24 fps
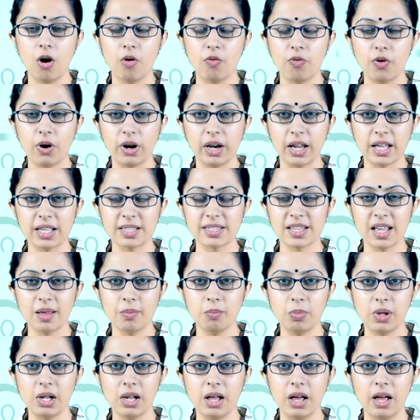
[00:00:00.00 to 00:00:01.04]
For
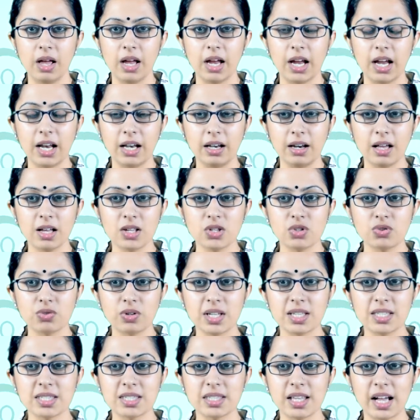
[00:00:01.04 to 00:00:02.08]
example,
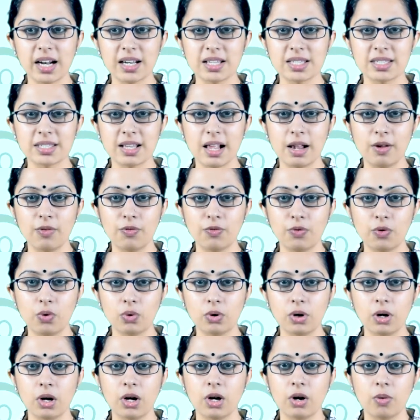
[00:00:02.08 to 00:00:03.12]
industries that sell food
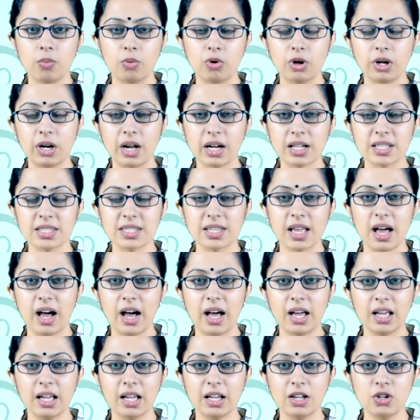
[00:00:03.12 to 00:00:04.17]
products
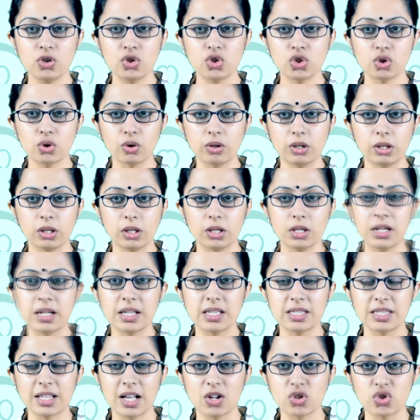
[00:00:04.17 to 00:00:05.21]
high in sugar,
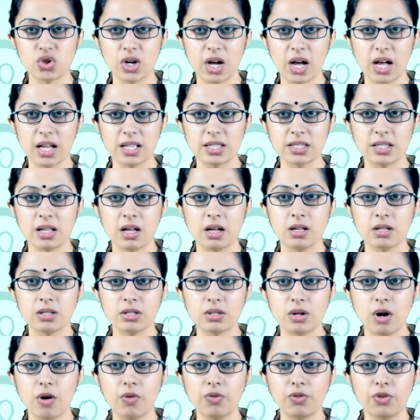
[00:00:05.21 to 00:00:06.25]
such as
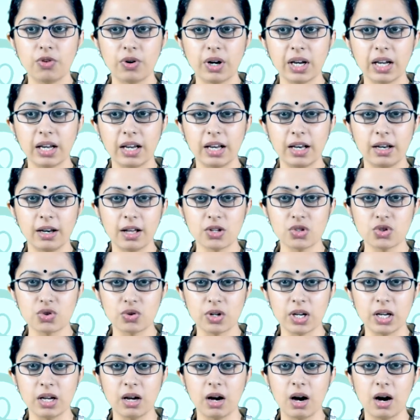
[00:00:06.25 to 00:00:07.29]
soft drink
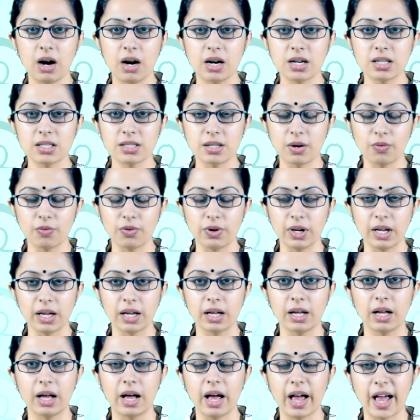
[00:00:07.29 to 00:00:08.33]
industry, are suffering
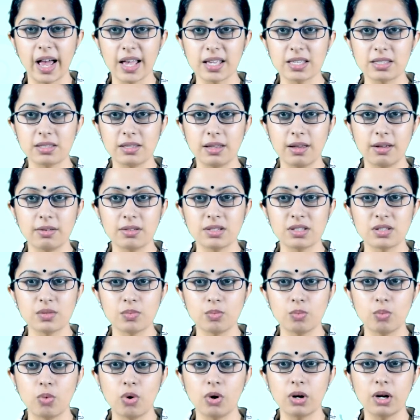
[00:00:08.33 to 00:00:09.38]
as there is
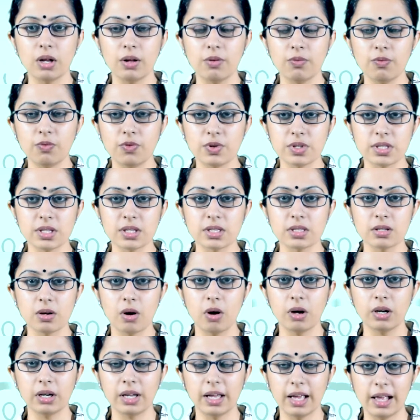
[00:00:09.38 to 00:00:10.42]
more emphasis
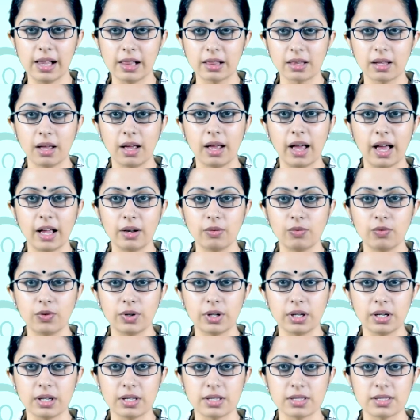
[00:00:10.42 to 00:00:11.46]
on health and
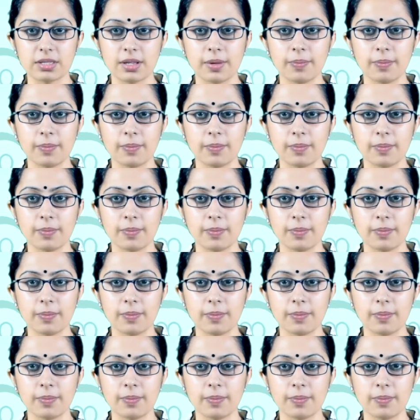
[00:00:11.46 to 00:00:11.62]
fitness.